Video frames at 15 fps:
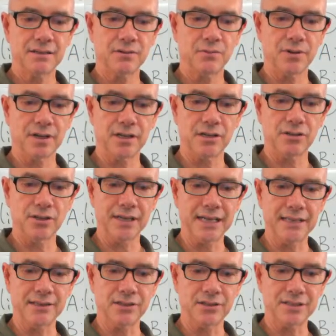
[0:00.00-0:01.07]
We're going to look
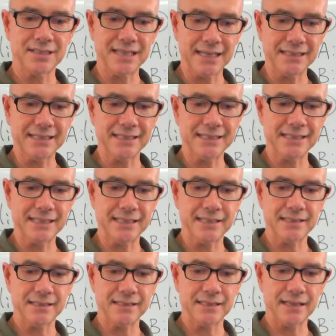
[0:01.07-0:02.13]
at their
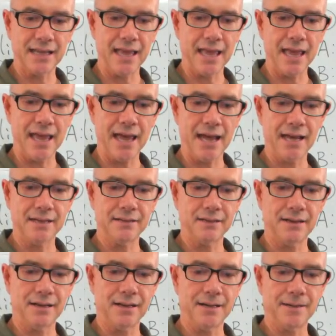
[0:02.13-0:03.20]
sentences. And
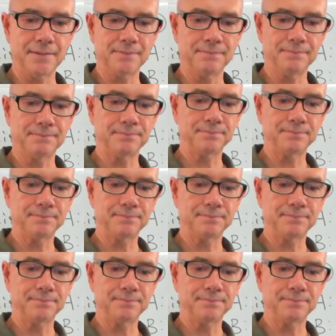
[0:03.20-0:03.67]
um,